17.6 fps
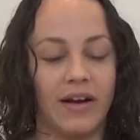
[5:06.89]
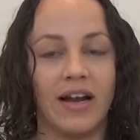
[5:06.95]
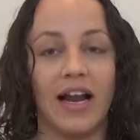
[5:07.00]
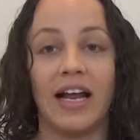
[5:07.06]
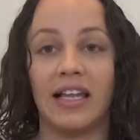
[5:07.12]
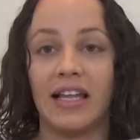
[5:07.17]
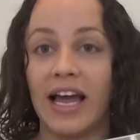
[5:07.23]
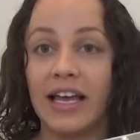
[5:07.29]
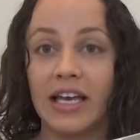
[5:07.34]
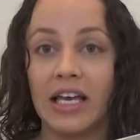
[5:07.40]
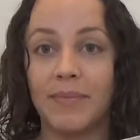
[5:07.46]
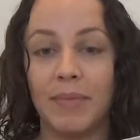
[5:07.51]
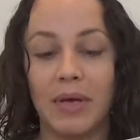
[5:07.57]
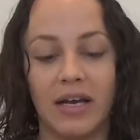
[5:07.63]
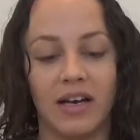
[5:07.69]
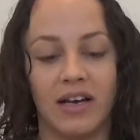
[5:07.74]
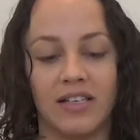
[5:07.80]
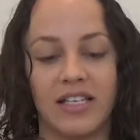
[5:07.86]
And I like it
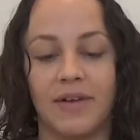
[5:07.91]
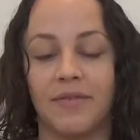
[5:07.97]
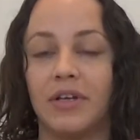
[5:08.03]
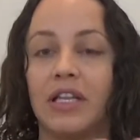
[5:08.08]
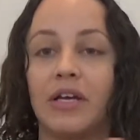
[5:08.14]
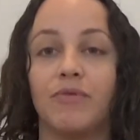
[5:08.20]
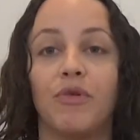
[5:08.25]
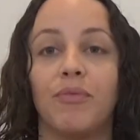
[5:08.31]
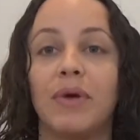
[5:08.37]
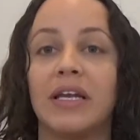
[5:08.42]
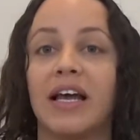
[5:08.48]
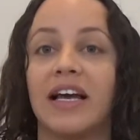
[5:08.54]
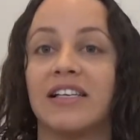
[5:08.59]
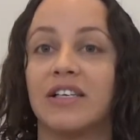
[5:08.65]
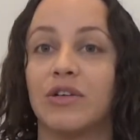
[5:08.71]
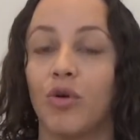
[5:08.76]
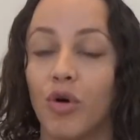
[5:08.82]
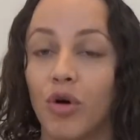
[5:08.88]
because everything will be
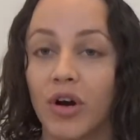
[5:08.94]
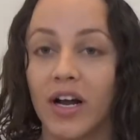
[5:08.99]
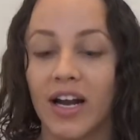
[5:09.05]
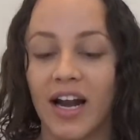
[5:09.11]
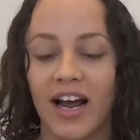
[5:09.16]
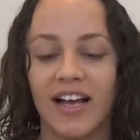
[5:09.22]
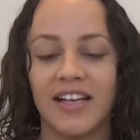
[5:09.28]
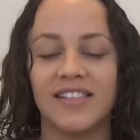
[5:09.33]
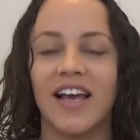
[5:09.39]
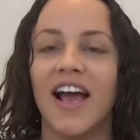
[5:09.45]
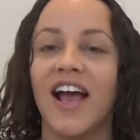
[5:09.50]
nice and organized